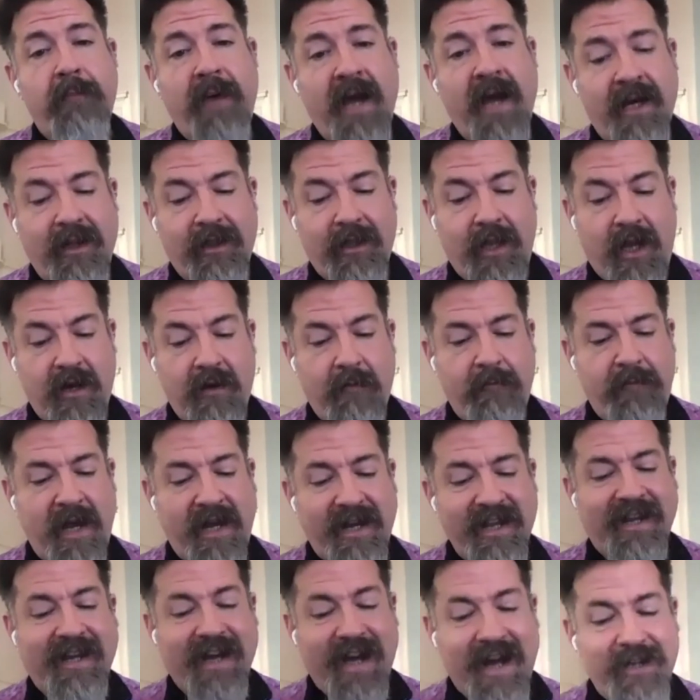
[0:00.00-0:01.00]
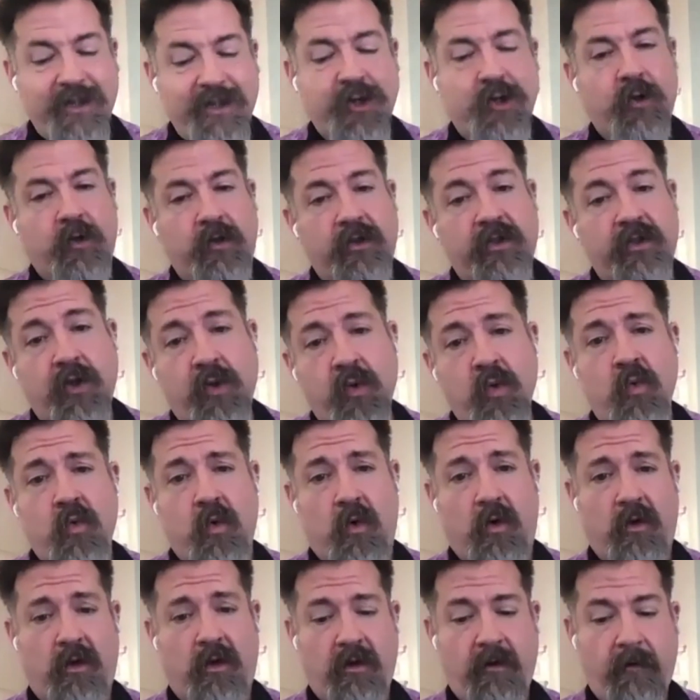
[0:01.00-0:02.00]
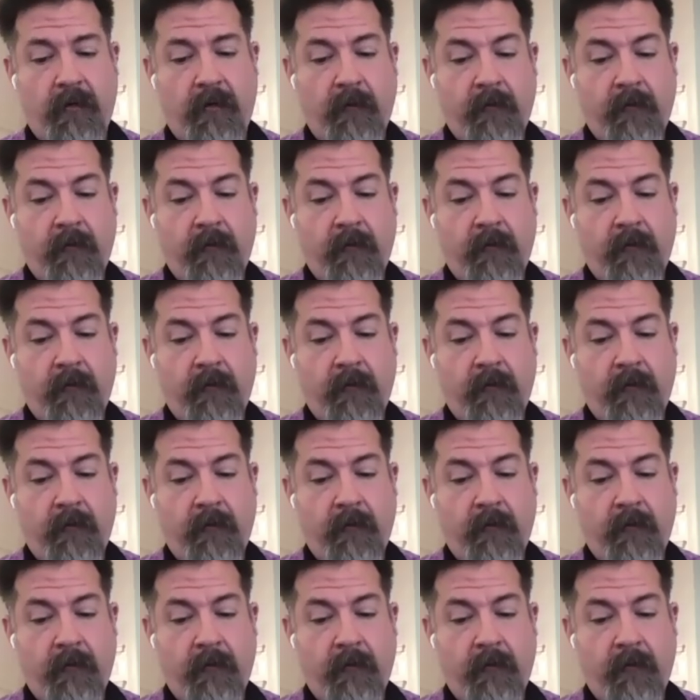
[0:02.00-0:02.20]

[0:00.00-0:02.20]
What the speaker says: pedagogical tool.